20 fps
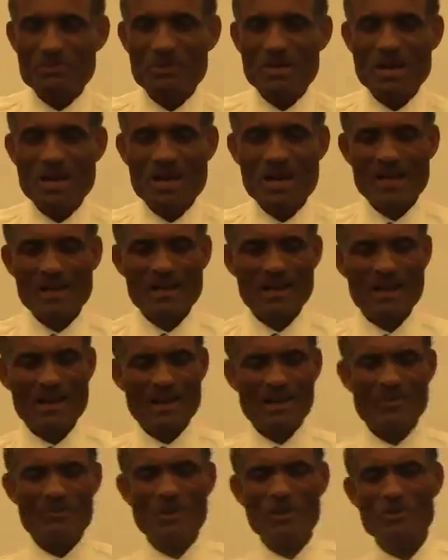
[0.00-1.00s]
Well,
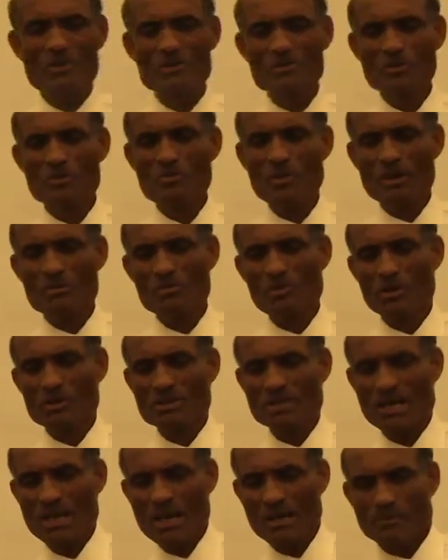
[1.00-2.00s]
I want to do it one more
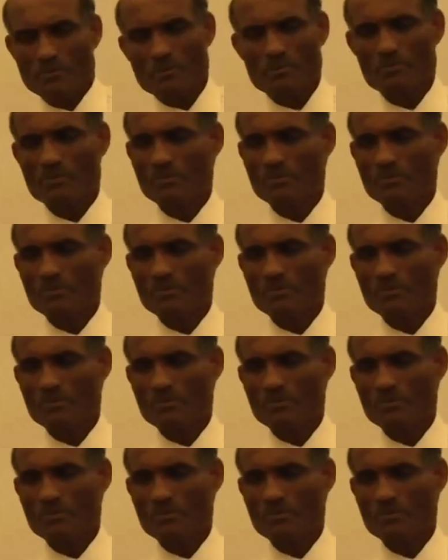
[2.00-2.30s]
time.